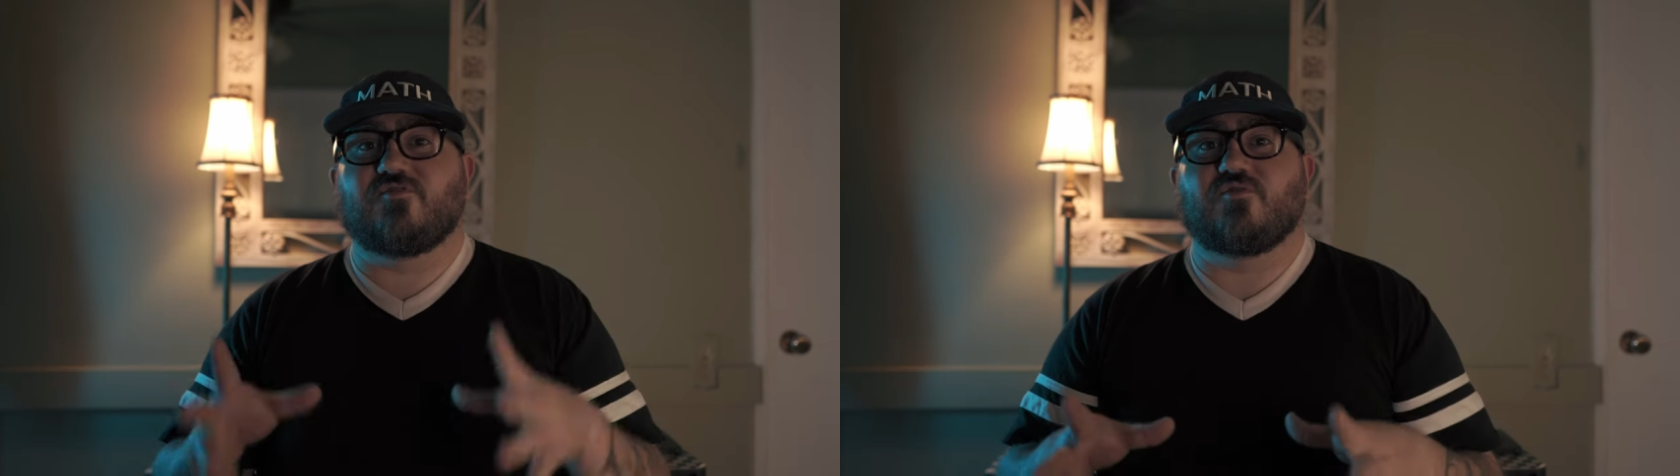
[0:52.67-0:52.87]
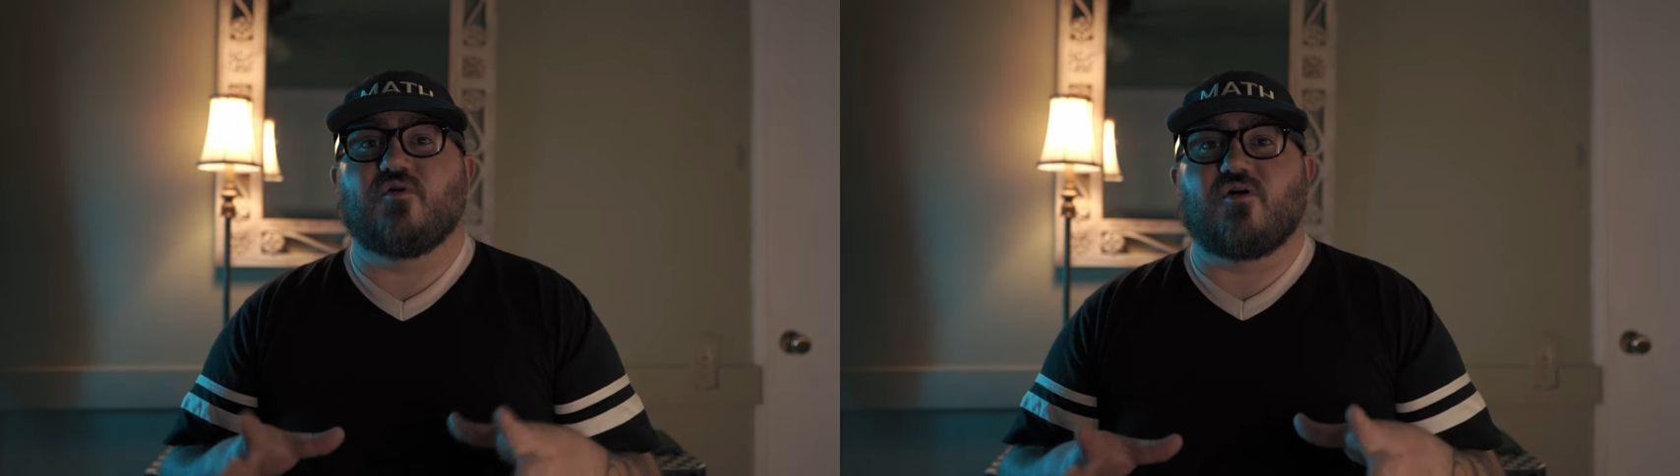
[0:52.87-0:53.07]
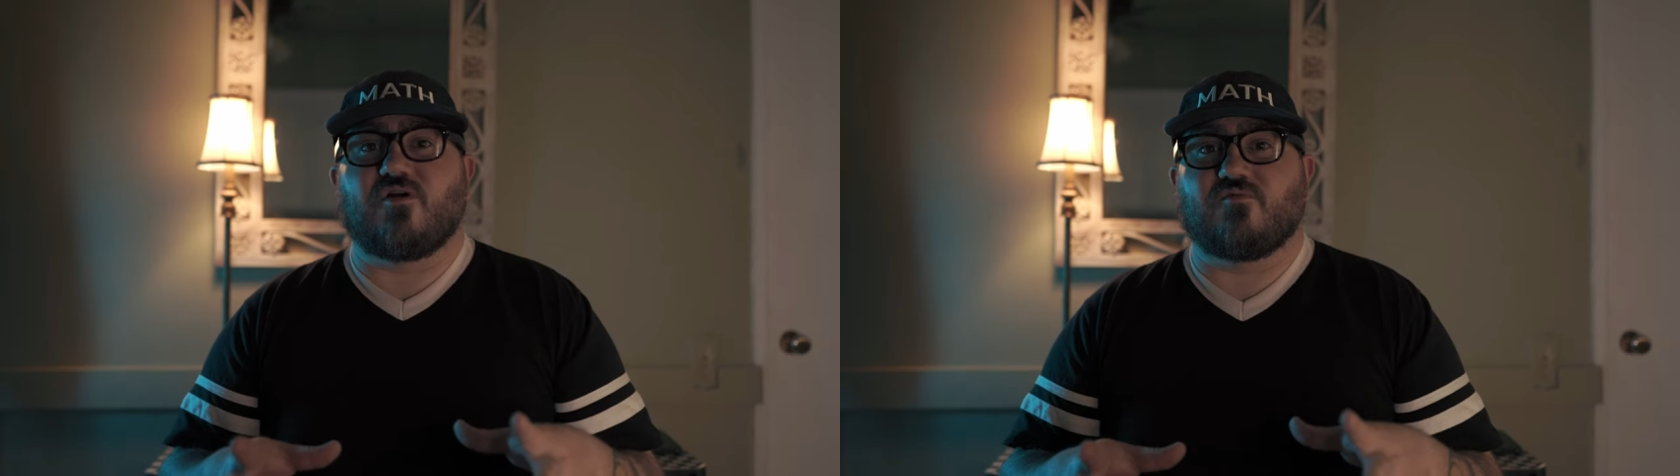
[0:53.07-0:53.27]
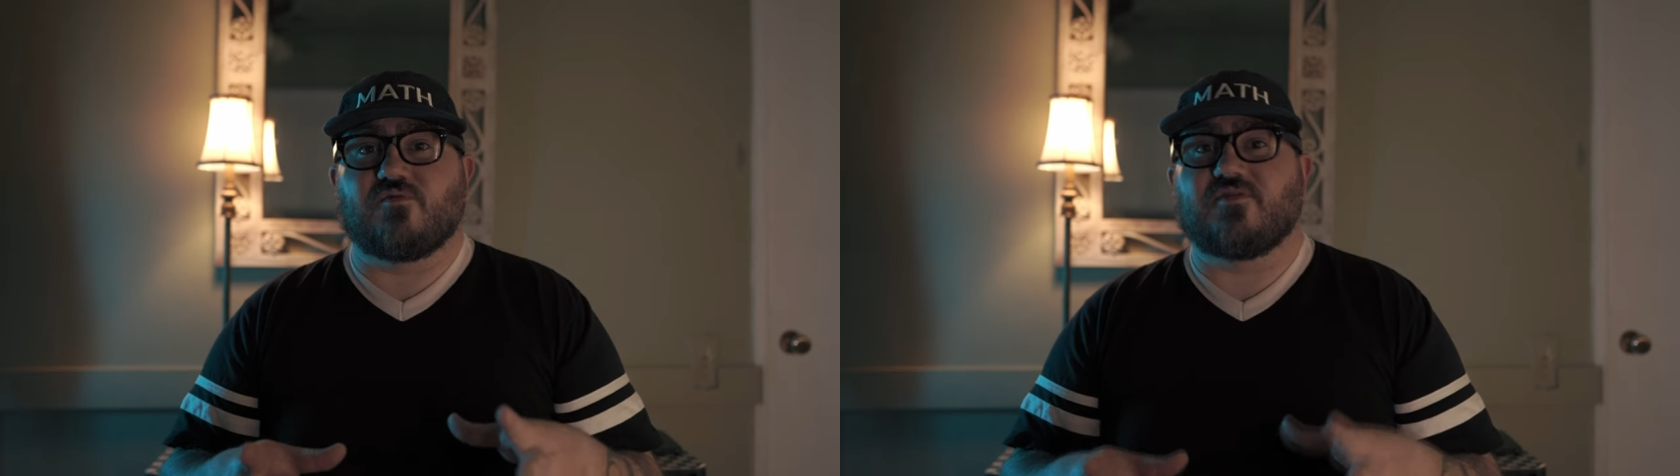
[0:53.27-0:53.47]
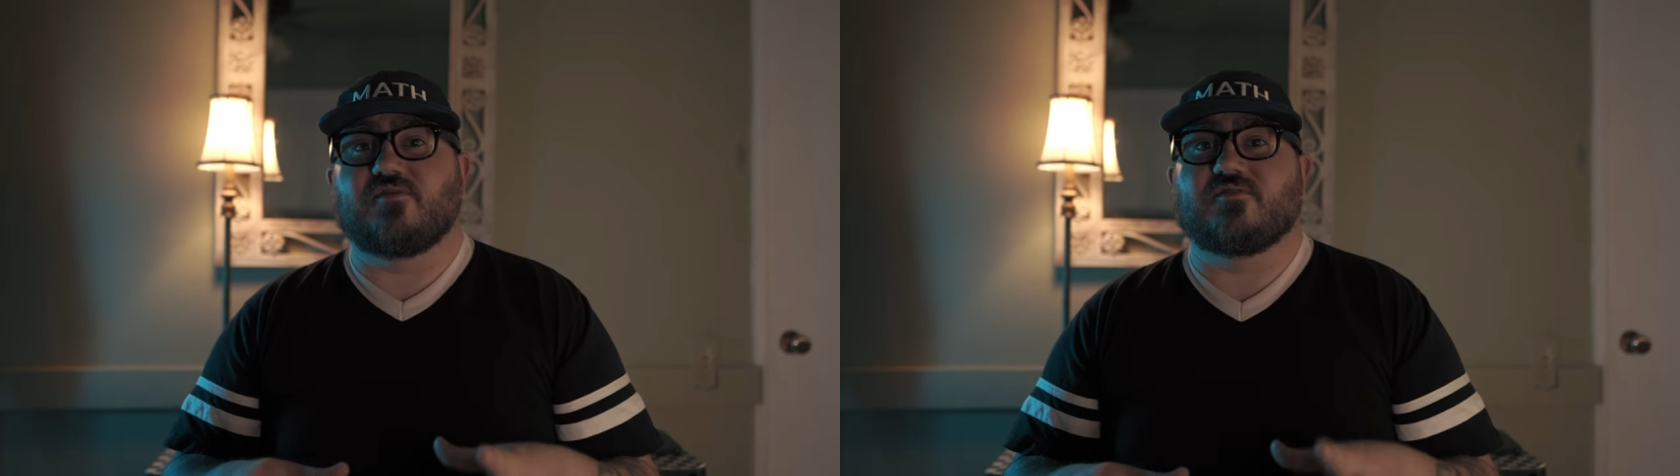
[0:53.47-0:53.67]
you are
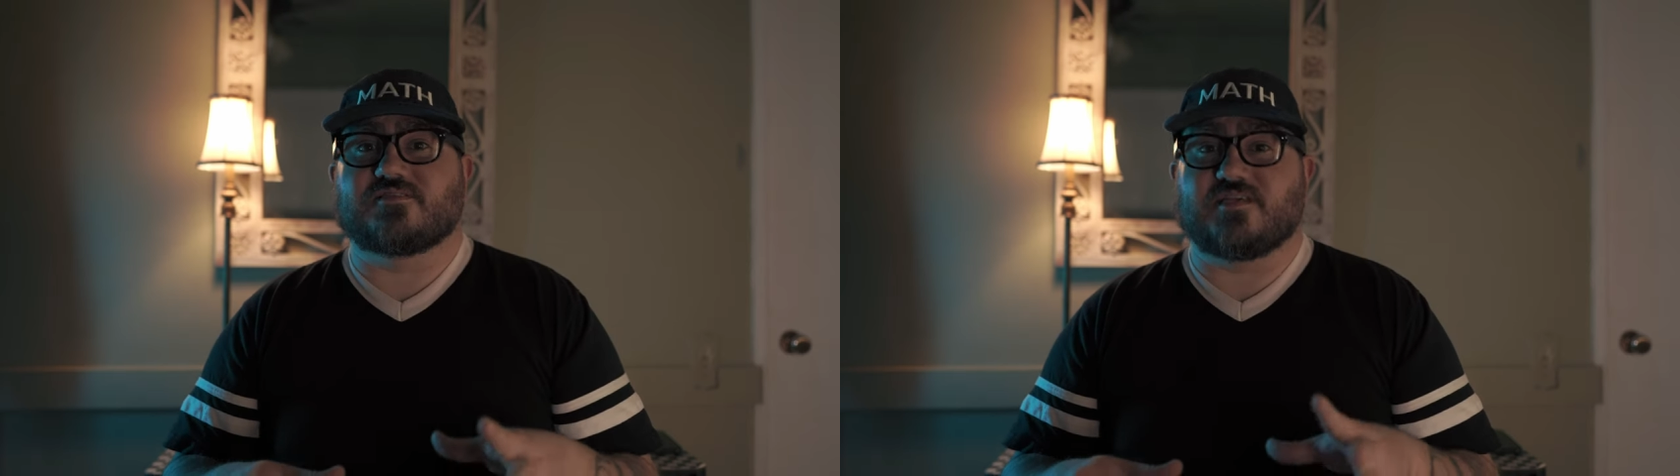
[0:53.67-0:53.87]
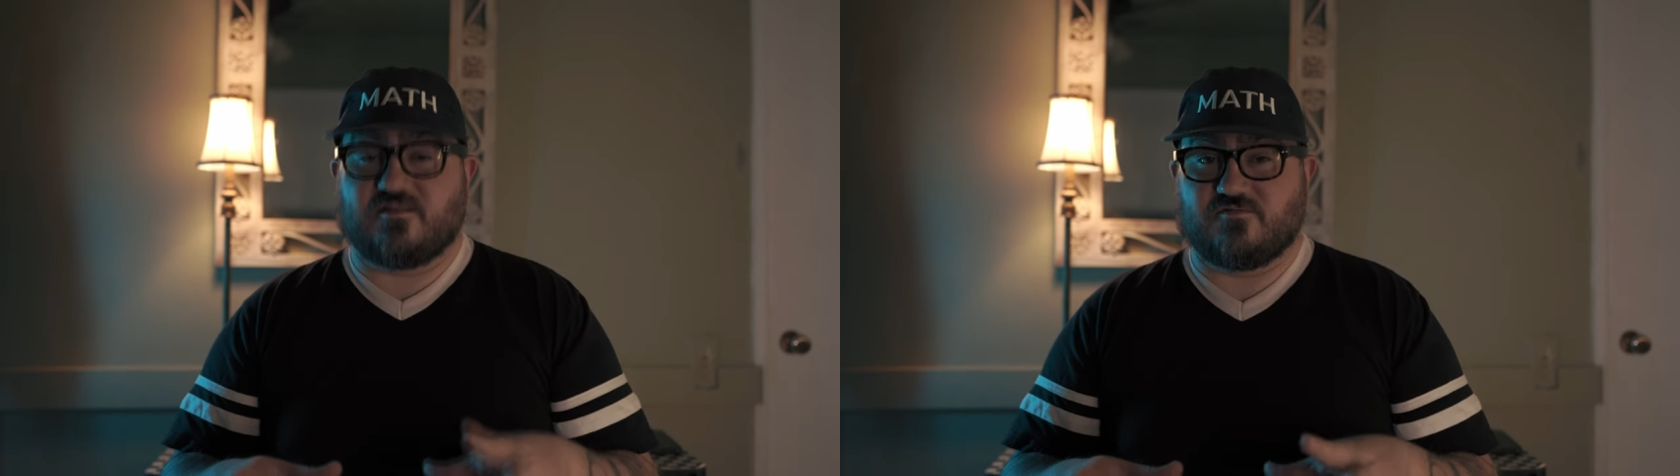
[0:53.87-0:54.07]
within the St.